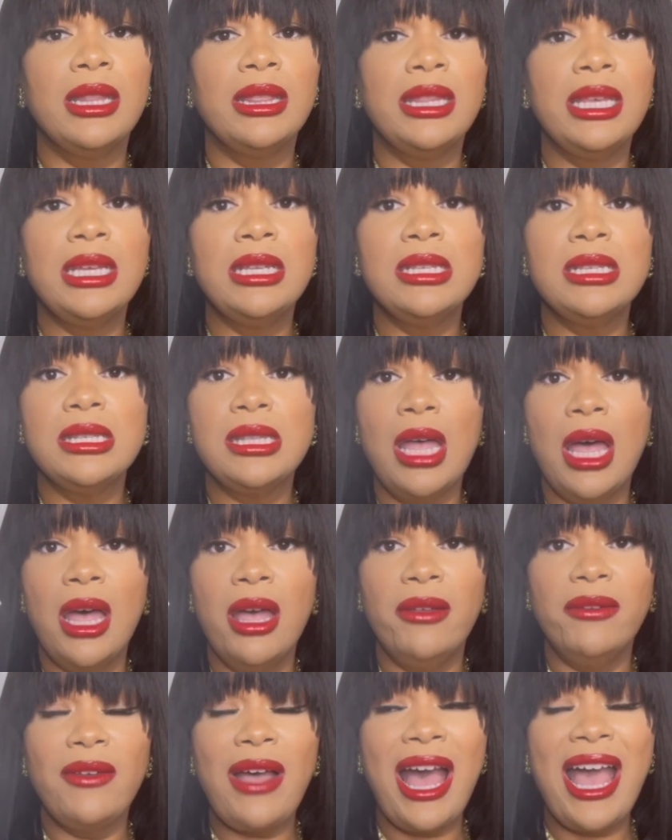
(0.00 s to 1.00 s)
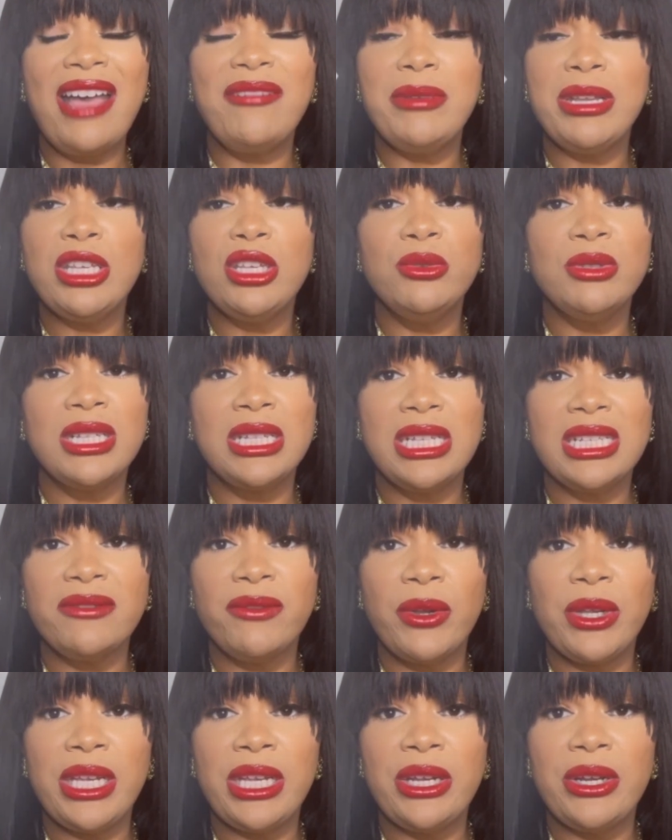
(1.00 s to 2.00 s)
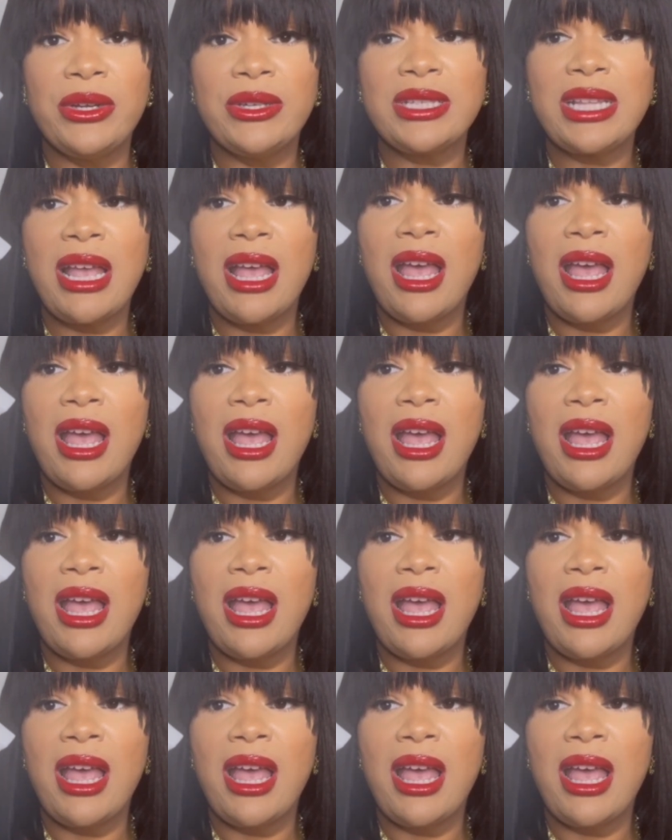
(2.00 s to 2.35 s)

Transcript: This stuff, I have been using this for years.